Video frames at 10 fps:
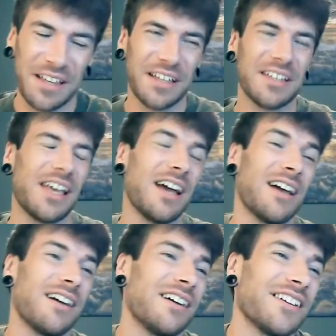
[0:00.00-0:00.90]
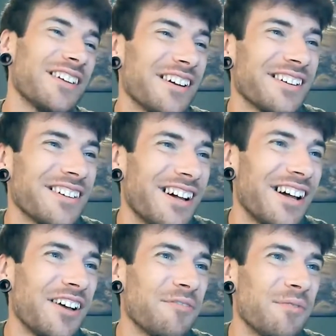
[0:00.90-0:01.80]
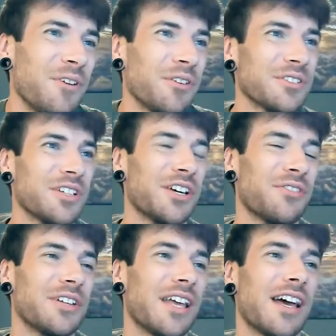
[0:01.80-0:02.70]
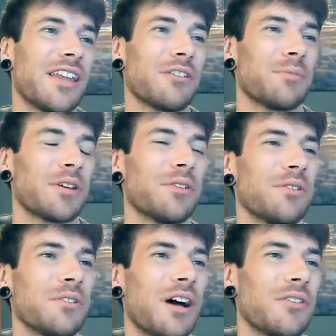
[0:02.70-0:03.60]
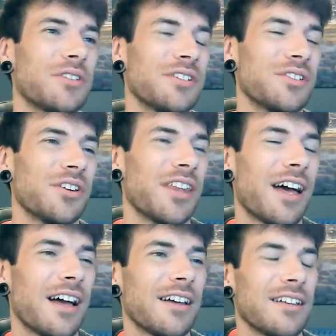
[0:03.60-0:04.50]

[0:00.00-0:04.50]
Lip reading: Yeah, I don't know. Or surfing, yeah, that would be cool. I would enjoy that.